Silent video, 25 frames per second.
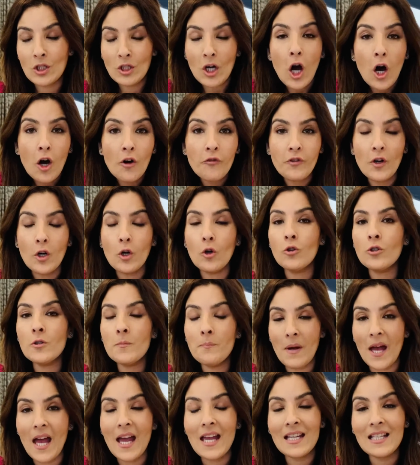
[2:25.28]
offer
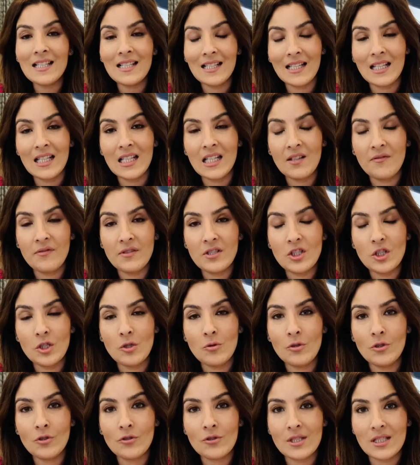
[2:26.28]
unpaid leave to
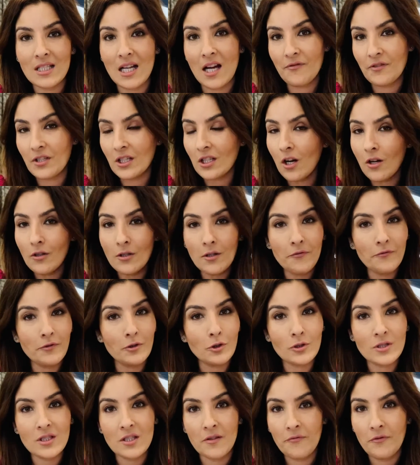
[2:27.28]
your staff. You can't
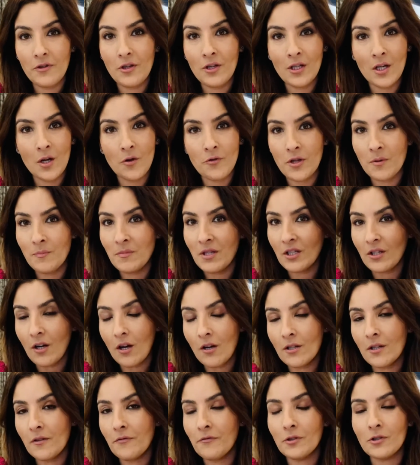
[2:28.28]
afford to furlough them. You
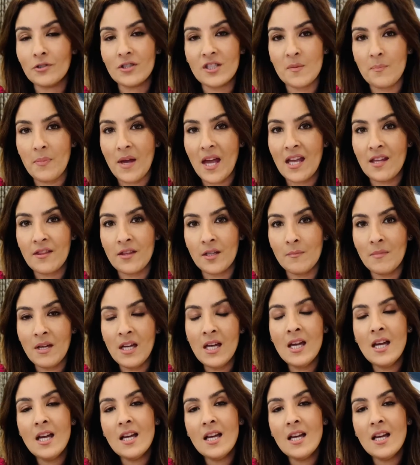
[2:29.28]
can't afford to pay them.